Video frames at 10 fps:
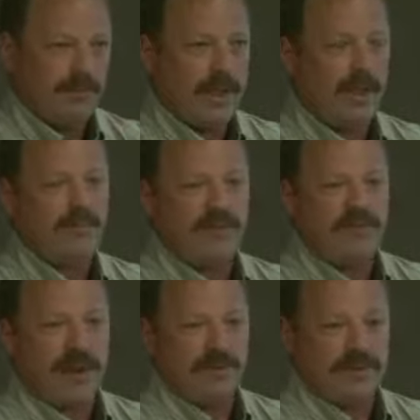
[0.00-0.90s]
output
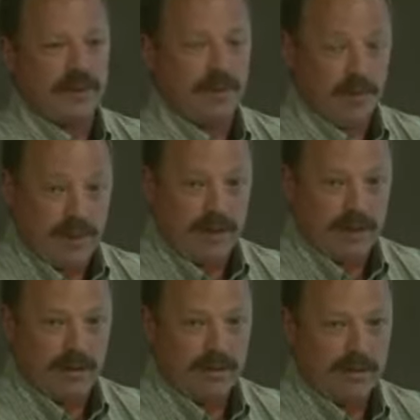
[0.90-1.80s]
files are going to be
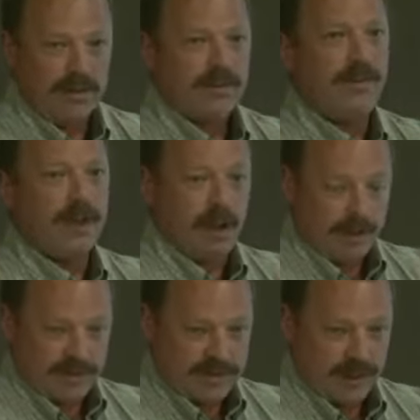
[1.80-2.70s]
written to be
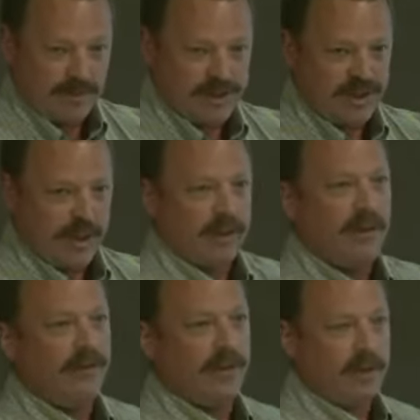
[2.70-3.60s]
on the same machine,
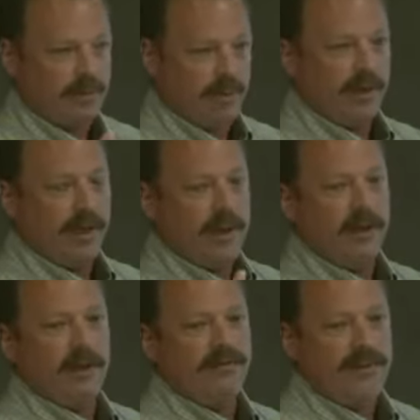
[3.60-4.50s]
and then to put
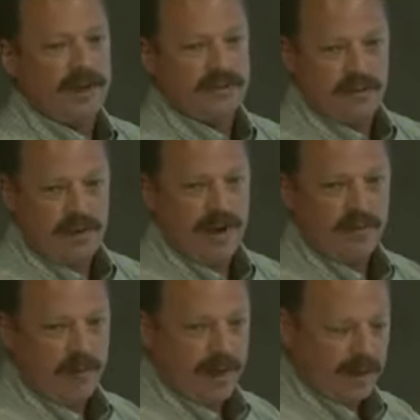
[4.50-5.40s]
a faster drive
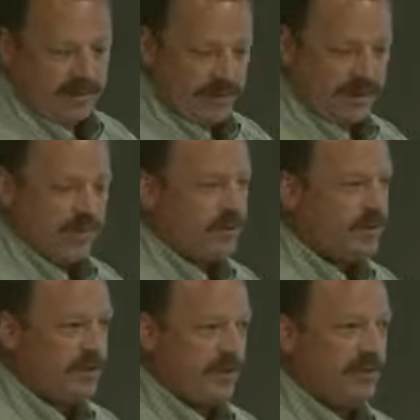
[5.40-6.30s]
array on. So this was
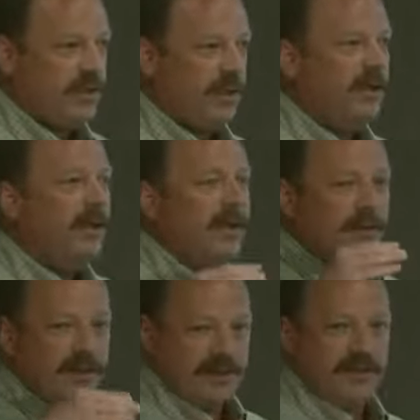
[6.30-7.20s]
just using
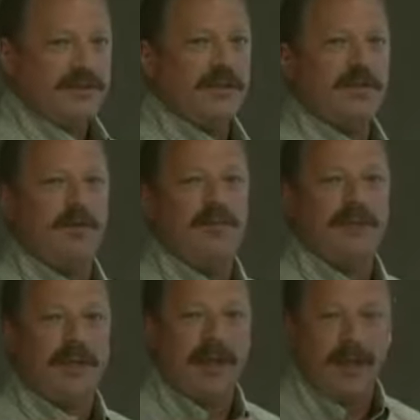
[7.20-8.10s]
the existing equipment
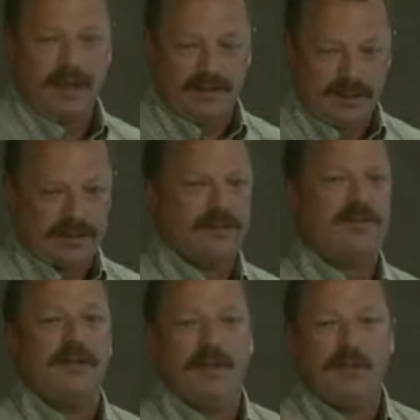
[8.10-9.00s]
they had on the
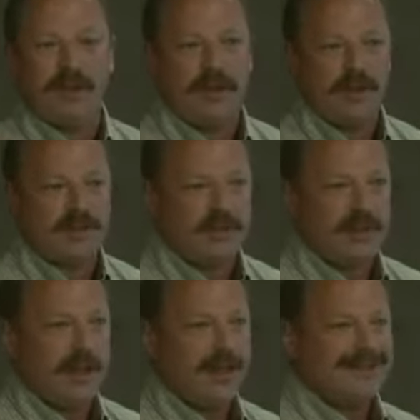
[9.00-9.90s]
existing network connections
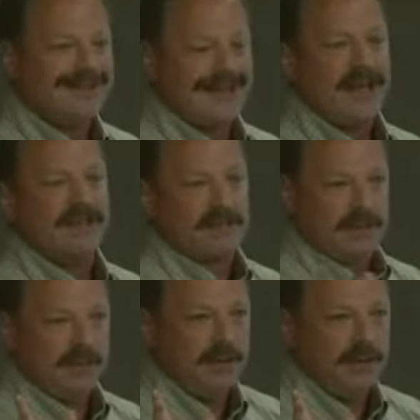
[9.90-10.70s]
they had to test